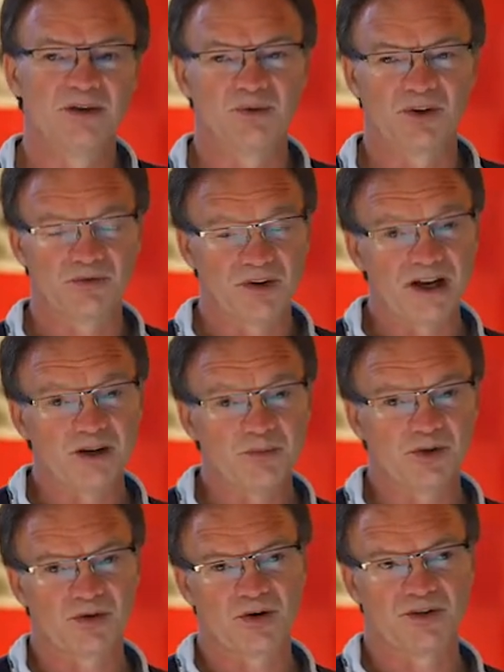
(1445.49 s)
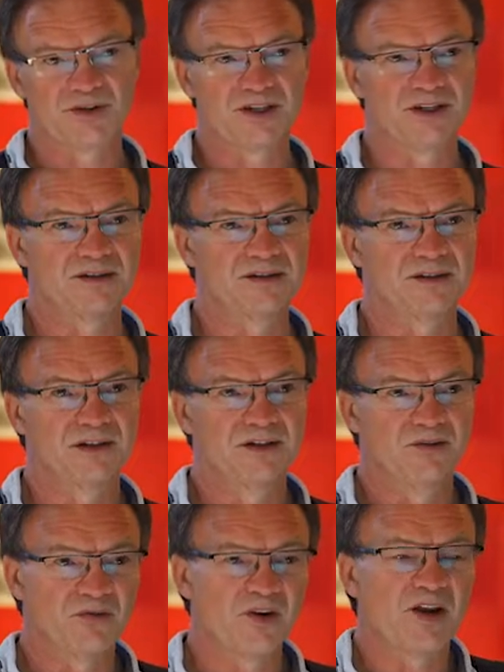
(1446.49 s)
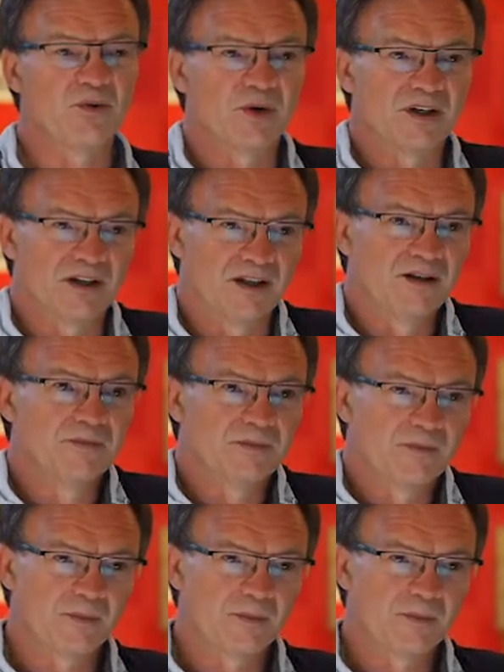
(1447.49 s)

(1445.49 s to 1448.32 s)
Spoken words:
with valuable content frequently,